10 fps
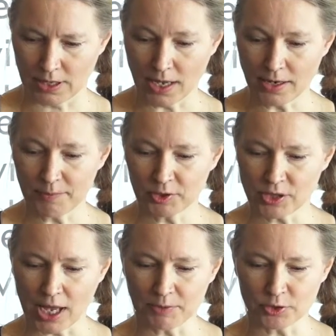I, am not.
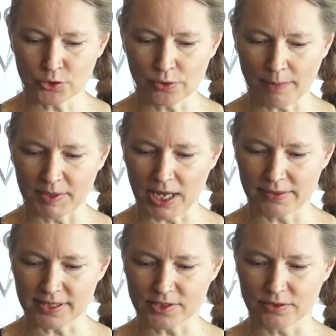I'm not too rapid. I
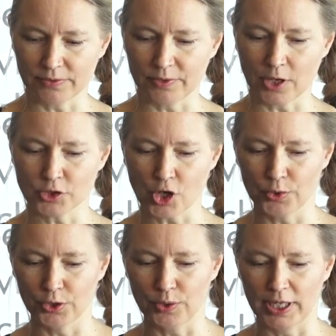just show
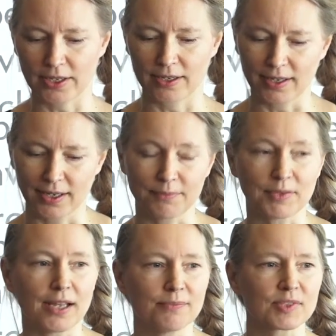you here. I, I'm.
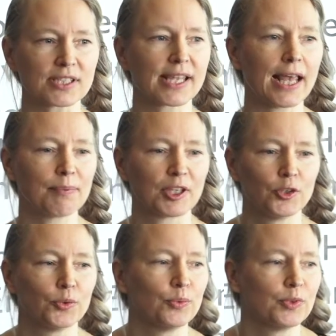I'm just helping
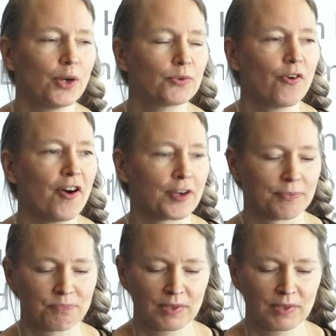you. Don't worry.